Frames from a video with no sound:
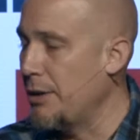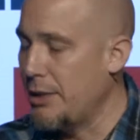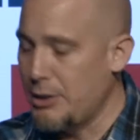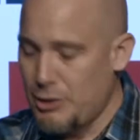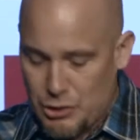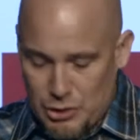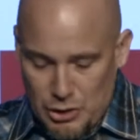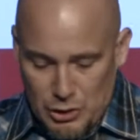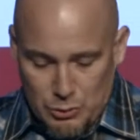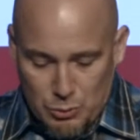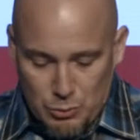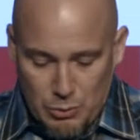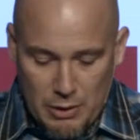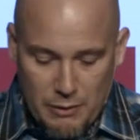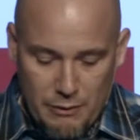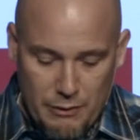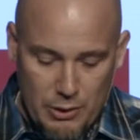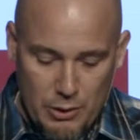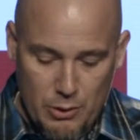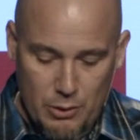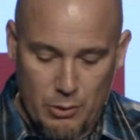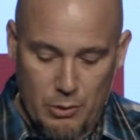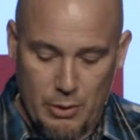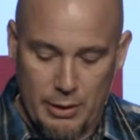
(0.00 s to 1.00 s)
let's just
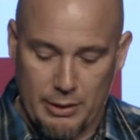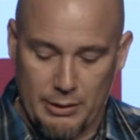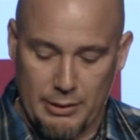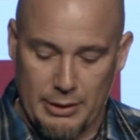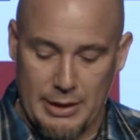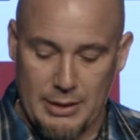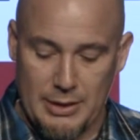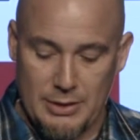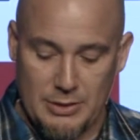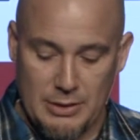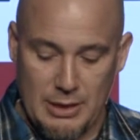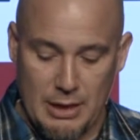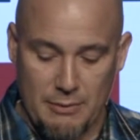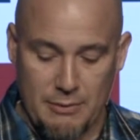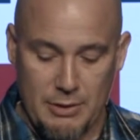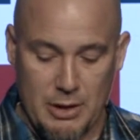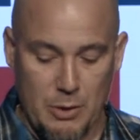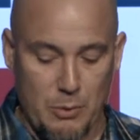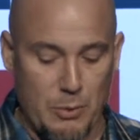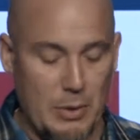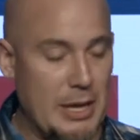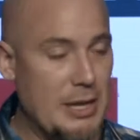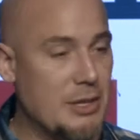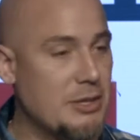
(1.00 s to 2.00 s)
review quickly the
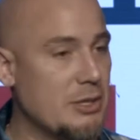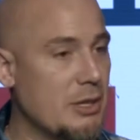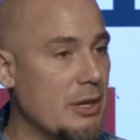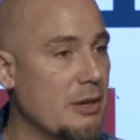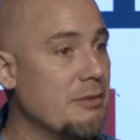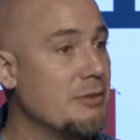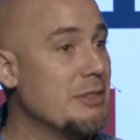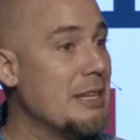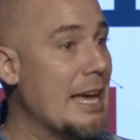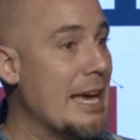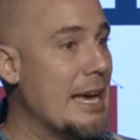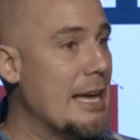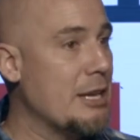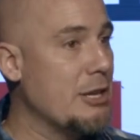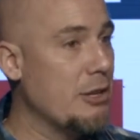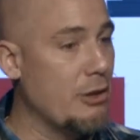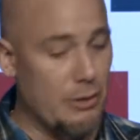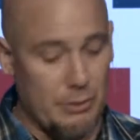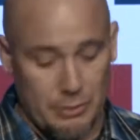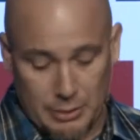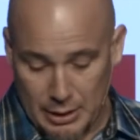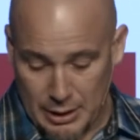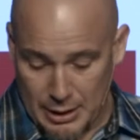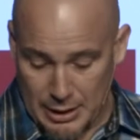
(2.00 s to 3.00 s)
70 weeks of
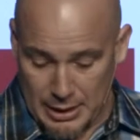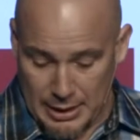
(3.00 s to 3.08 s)
Daniel.